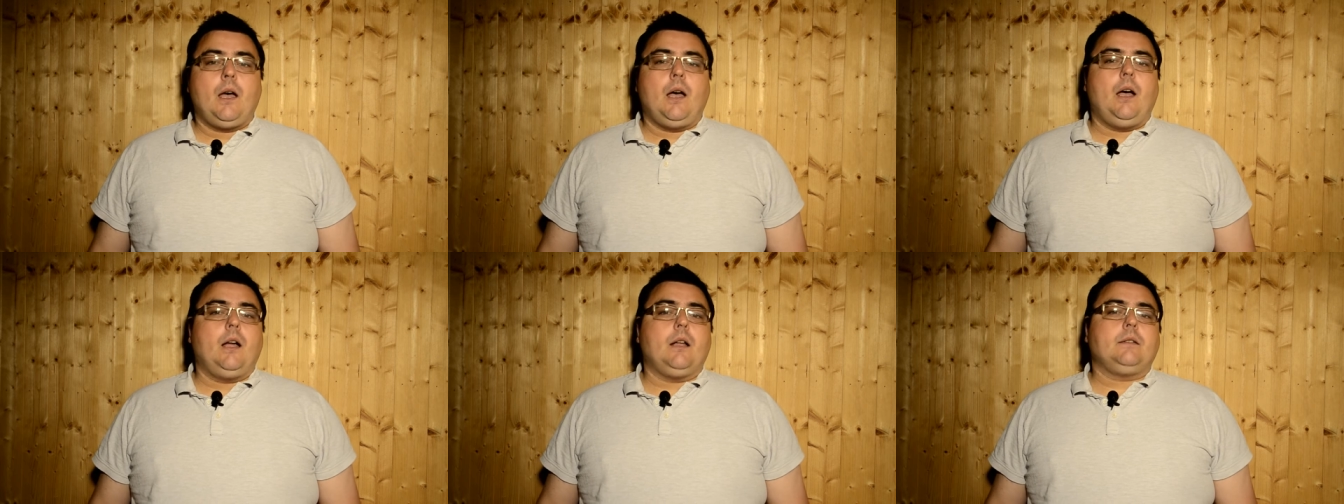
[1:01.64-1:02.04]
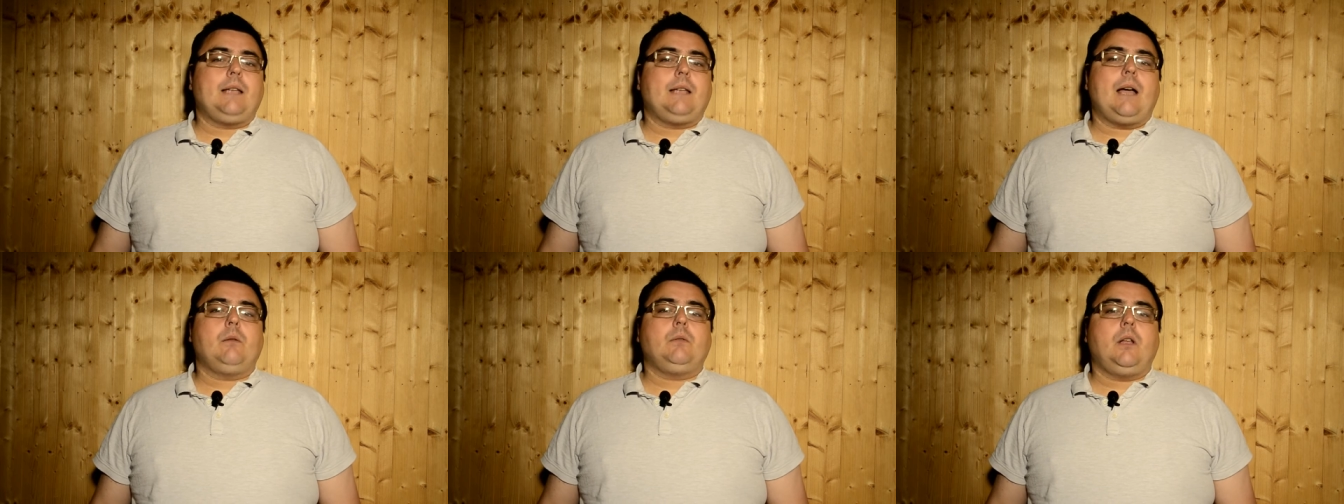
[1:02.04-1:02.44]
Uh,
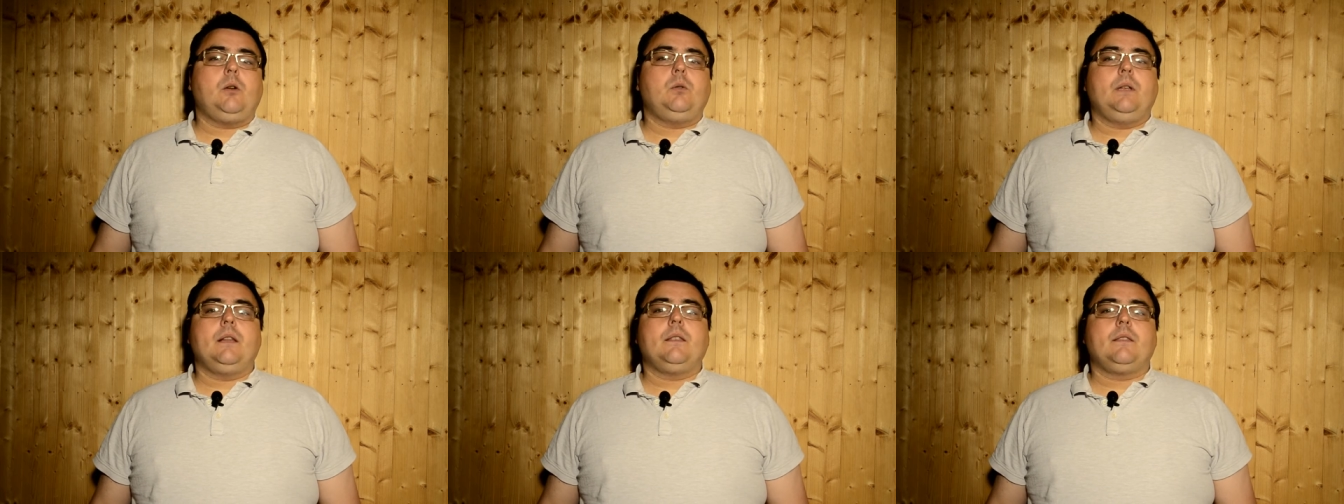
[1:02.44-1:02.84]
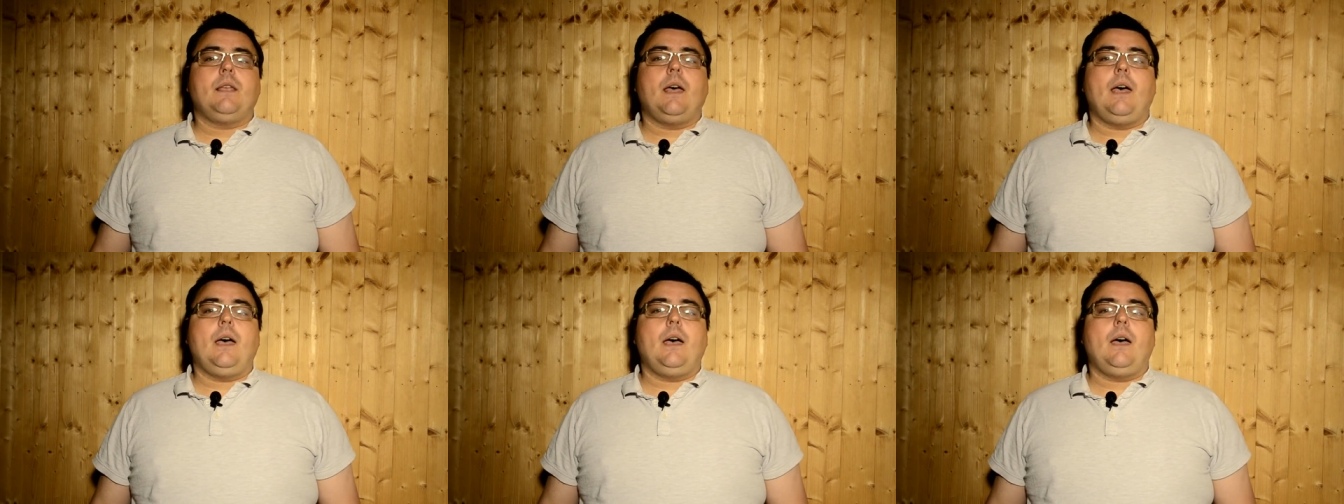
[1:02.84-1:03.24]
downloaded
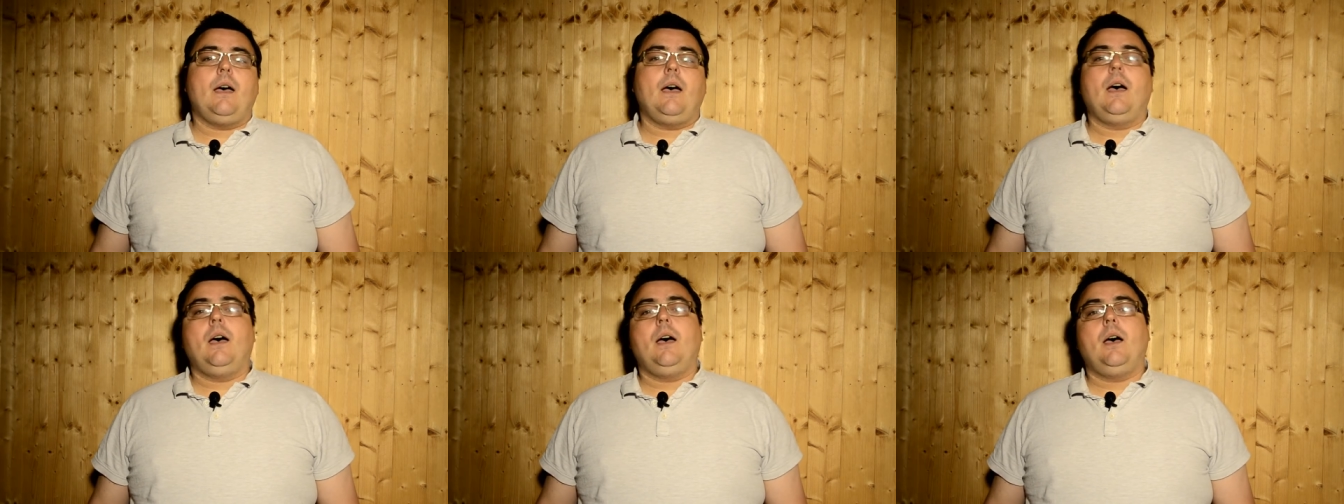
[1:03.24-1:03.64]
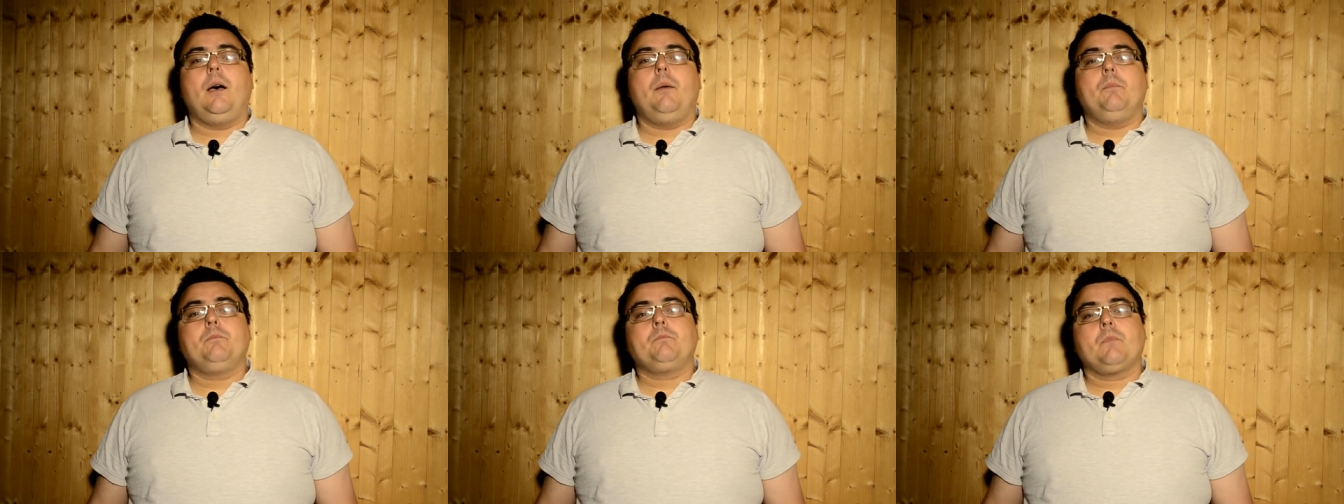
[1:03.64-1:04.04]
their
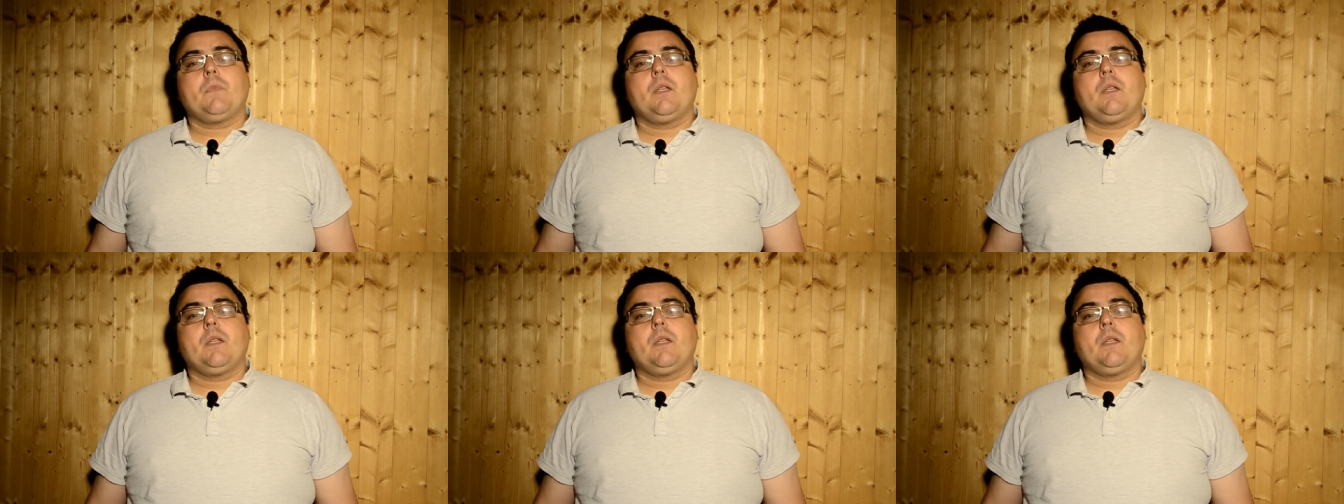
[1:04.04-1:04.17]
um,